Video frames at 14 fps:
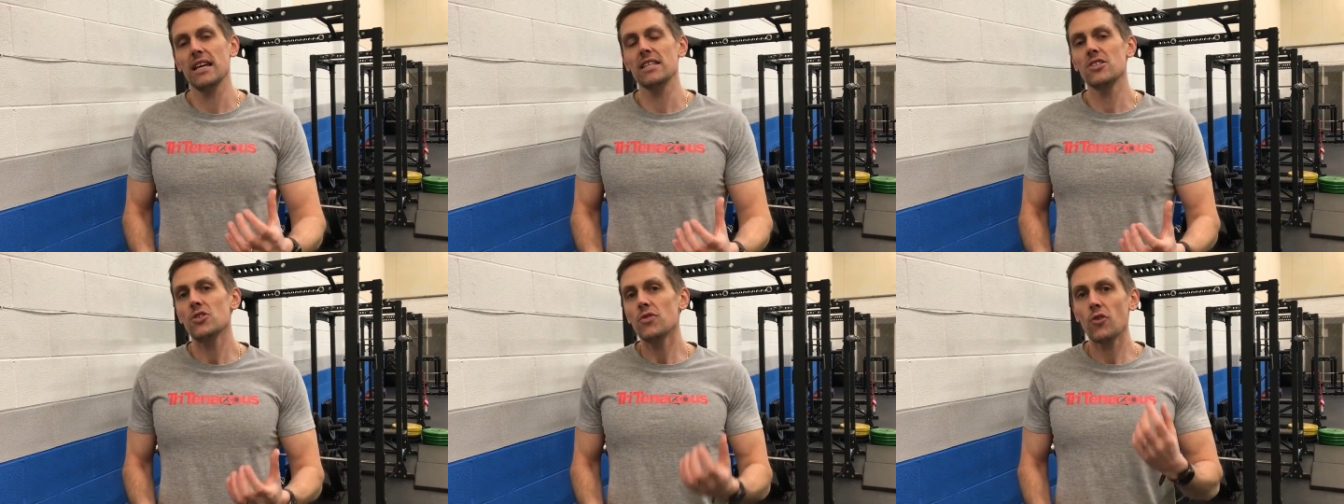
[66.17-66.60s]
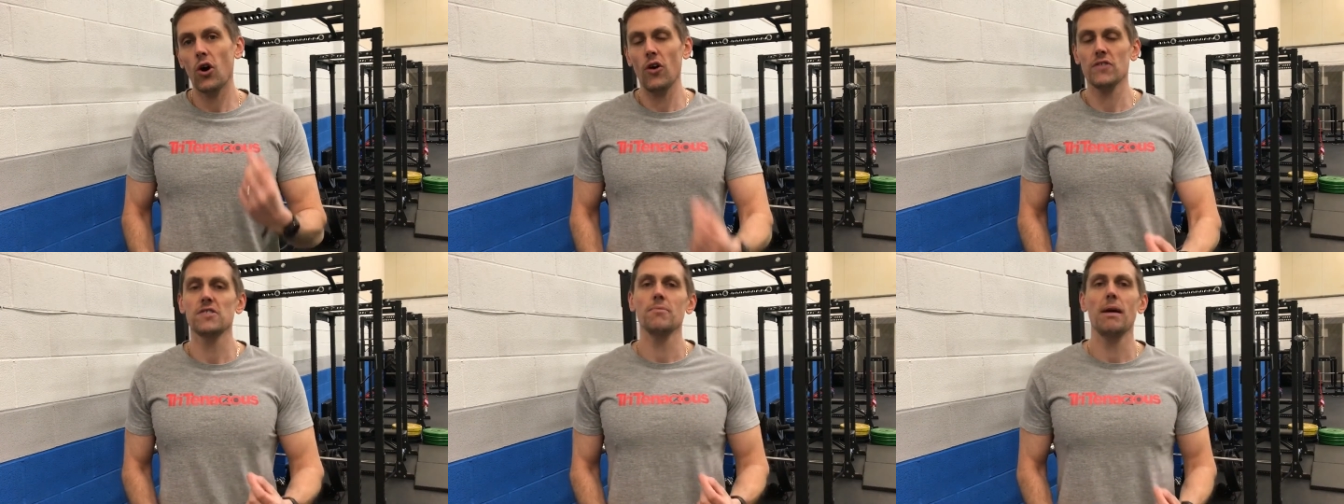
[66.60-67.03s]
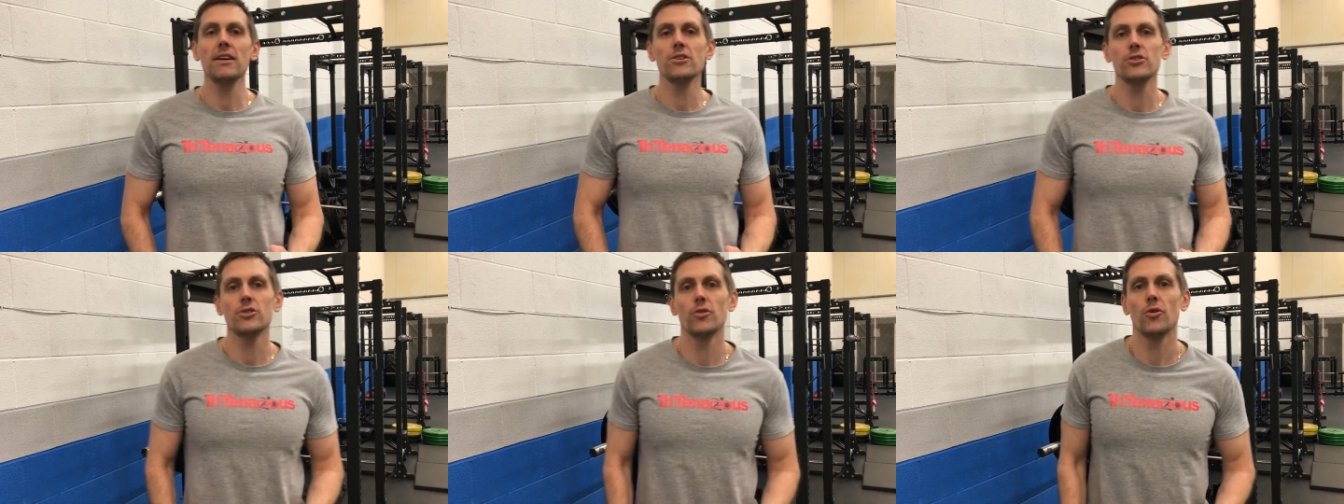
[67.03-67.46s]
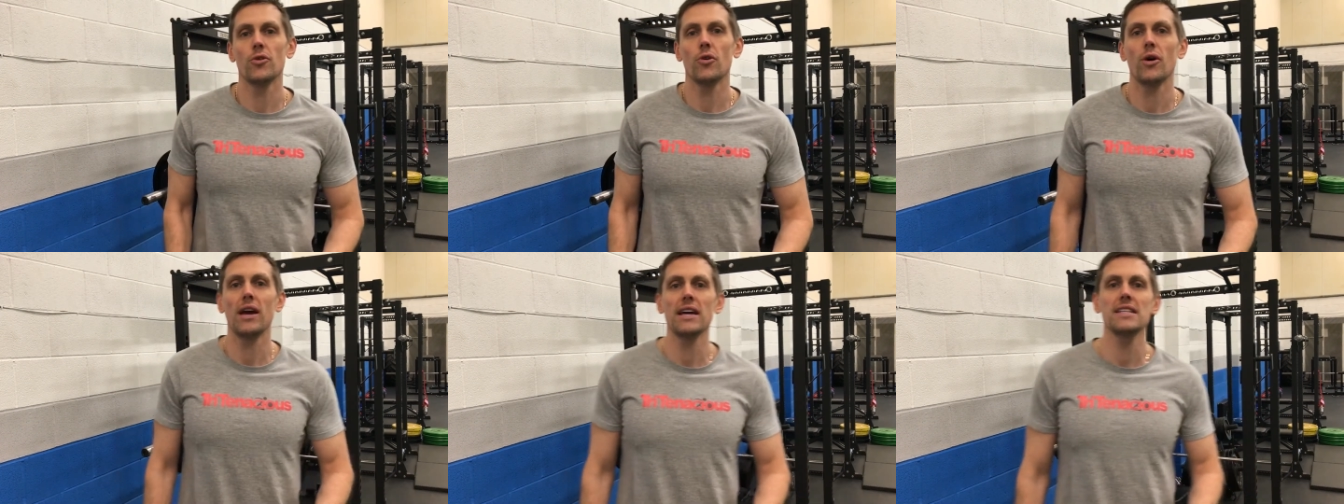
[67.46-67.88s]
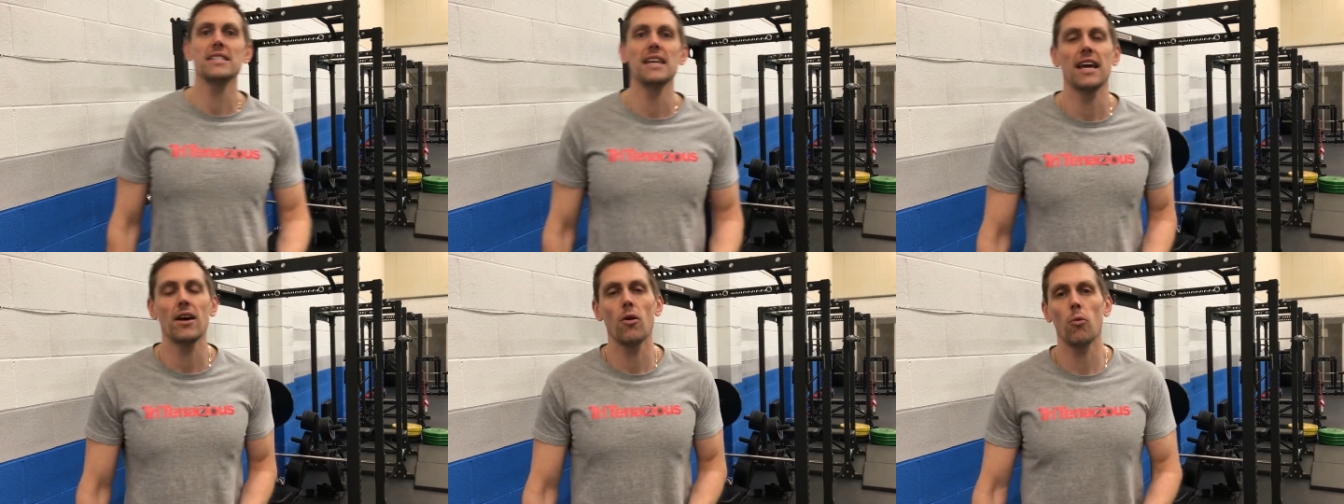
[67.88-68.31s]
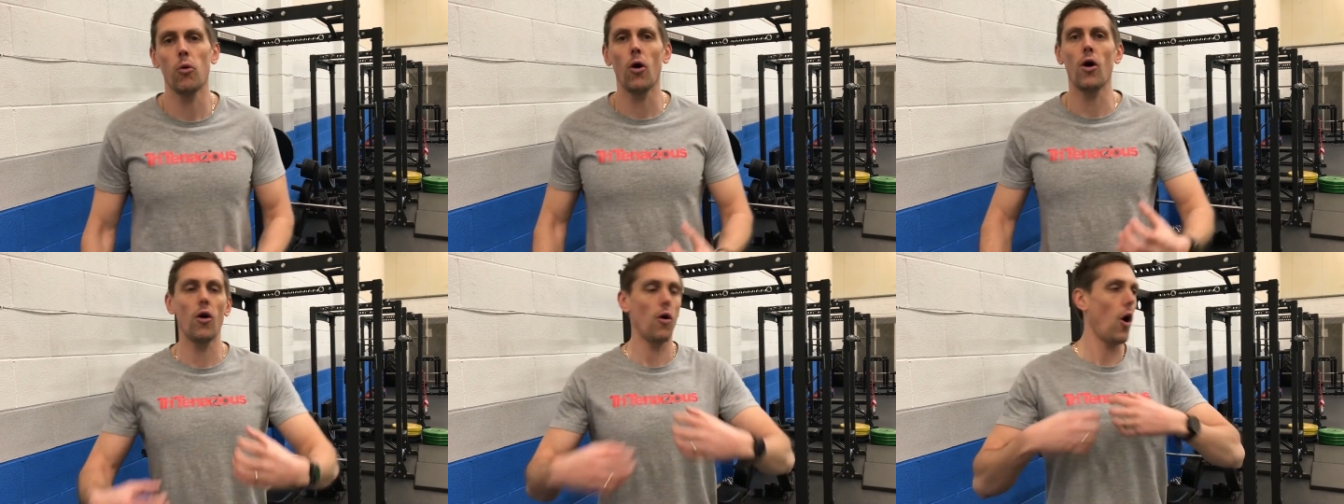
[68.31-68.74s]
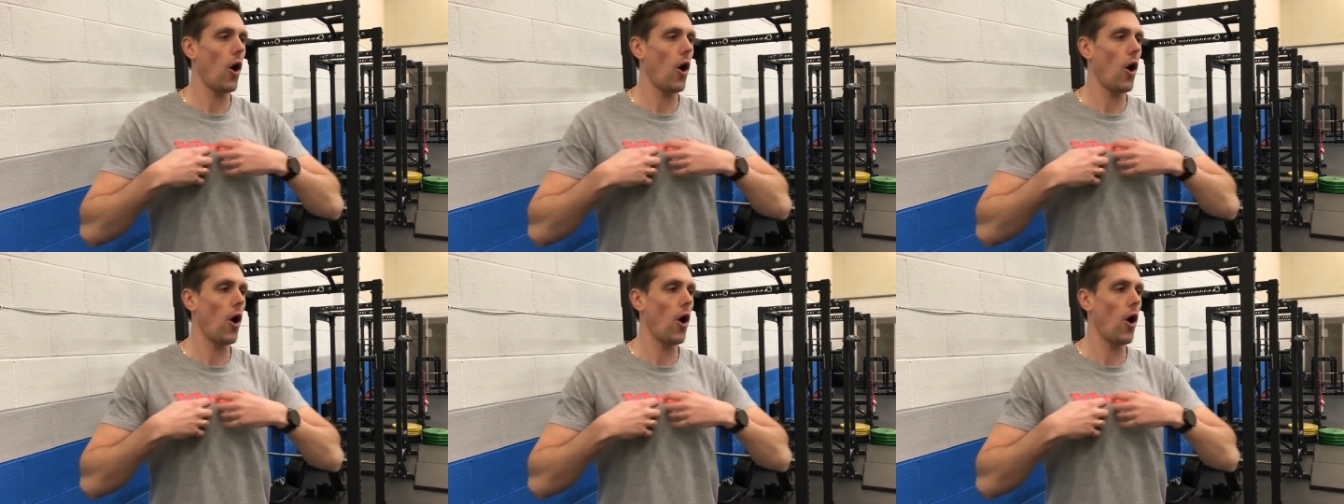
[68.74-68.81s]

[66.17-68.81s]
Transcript: is you've got to make sure you're hitting what